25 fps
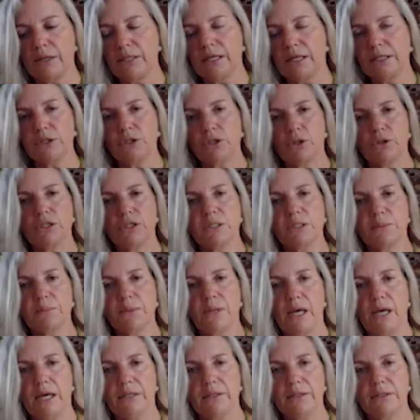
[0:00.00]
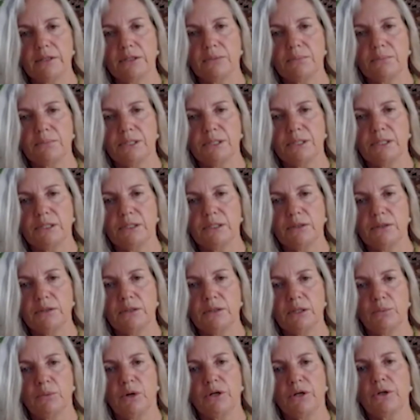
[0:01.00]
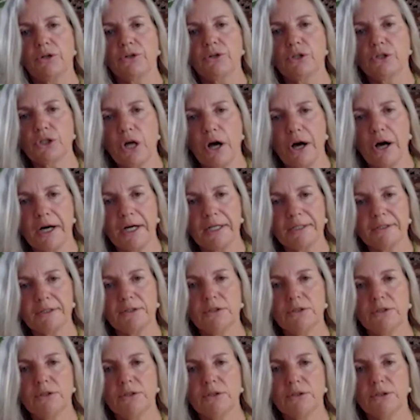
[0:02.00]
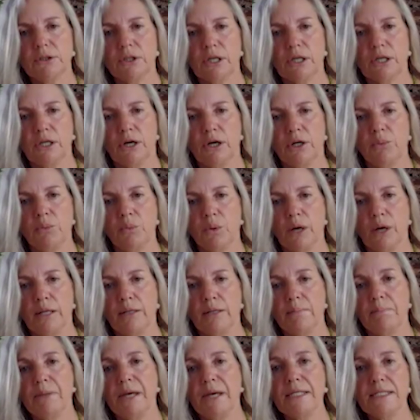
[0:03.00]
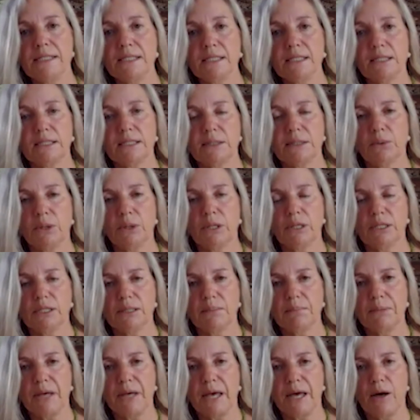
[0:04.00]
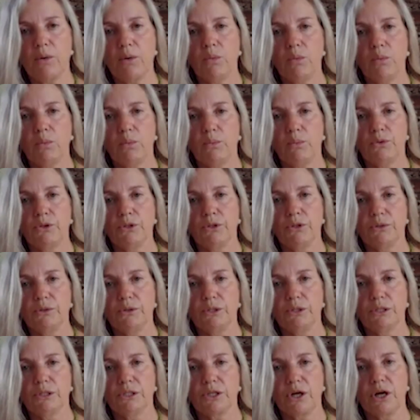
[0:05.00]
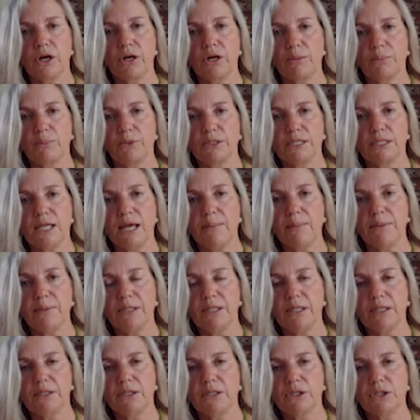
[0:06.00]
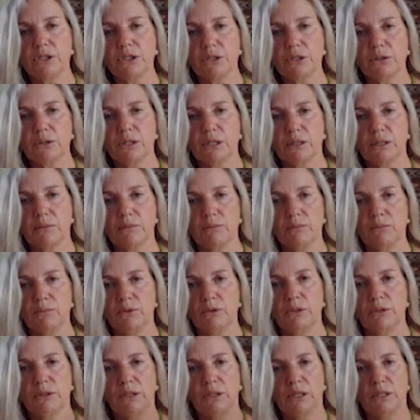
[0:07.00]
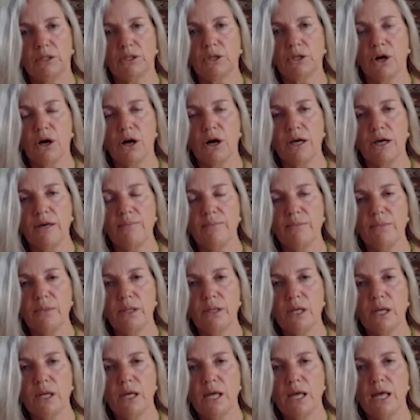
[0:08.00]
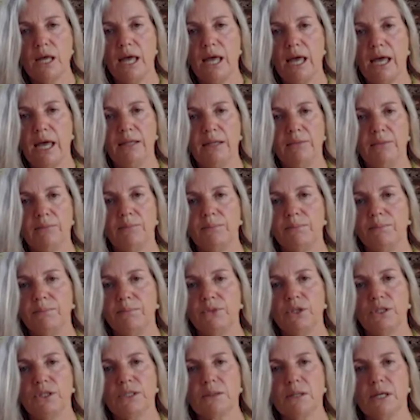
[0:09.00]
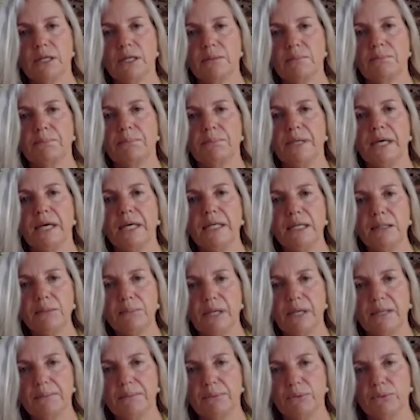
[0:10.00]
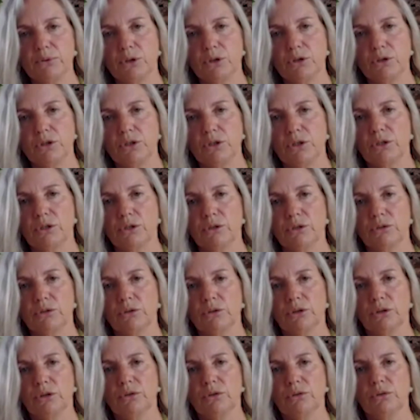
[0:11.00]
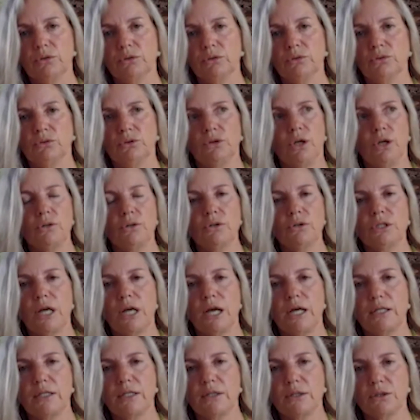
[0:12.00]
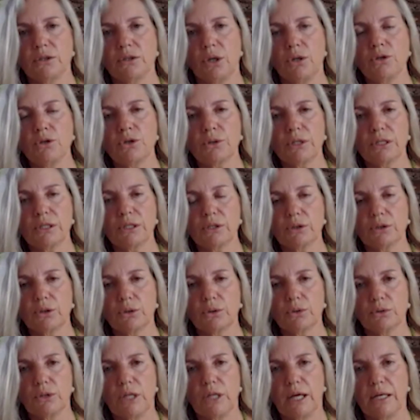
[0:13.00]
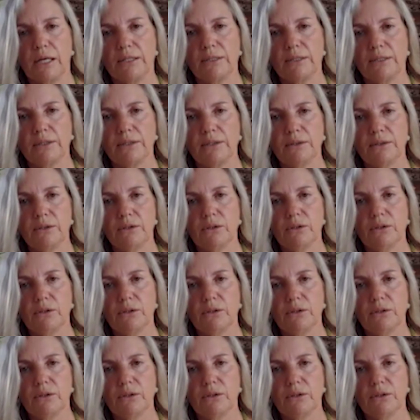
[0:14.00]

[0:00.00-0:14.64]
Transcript: and that turned out to be, and I got the title, and it basically is about the psyop that's happening at the time, and just like begging people not to, don't drink the Kool-Aid,